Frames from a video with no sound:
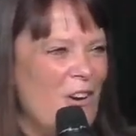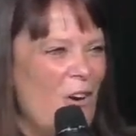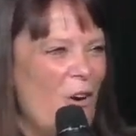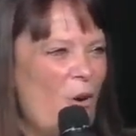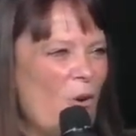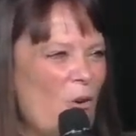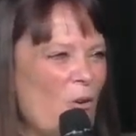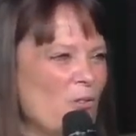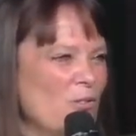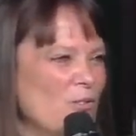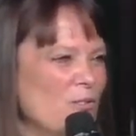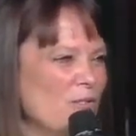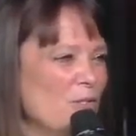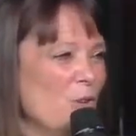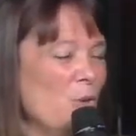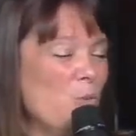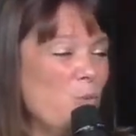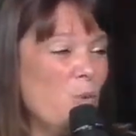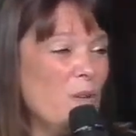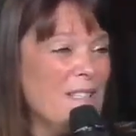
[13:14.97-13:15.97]
on the
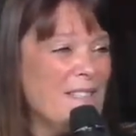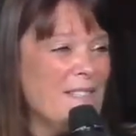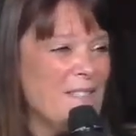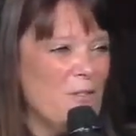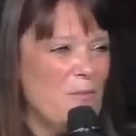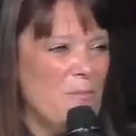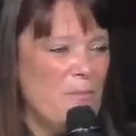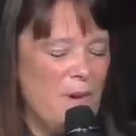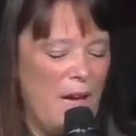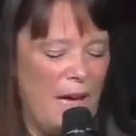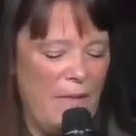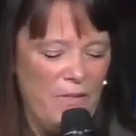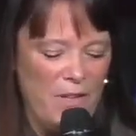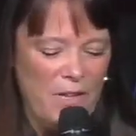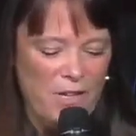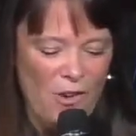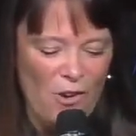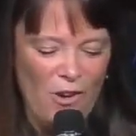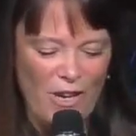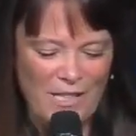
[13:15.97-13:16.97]
wisdom and the
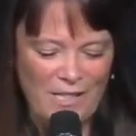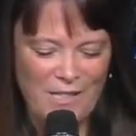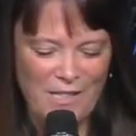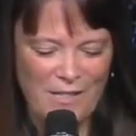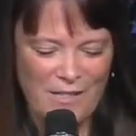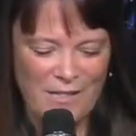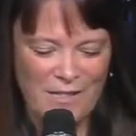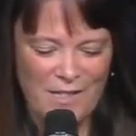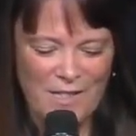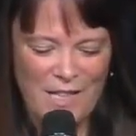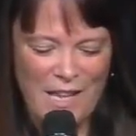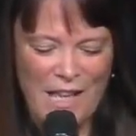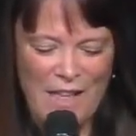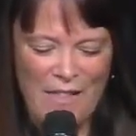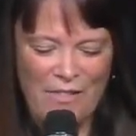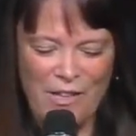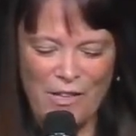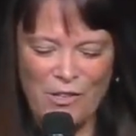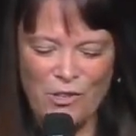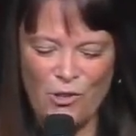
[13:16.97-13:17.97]
guidance
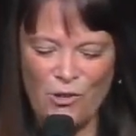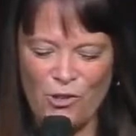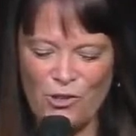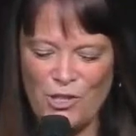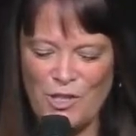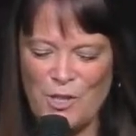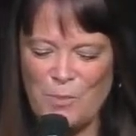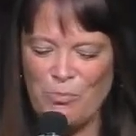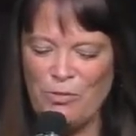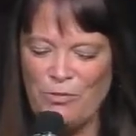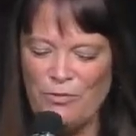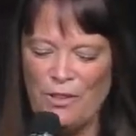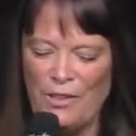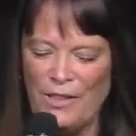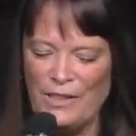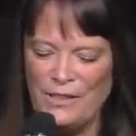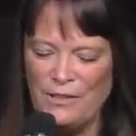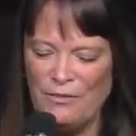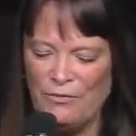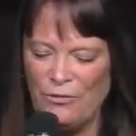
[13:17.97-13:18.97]
that God has
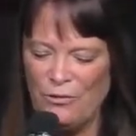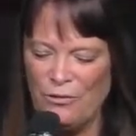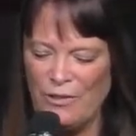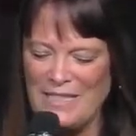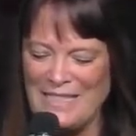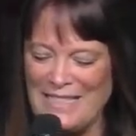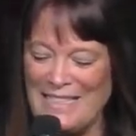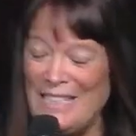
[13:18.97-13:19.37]
provided for us,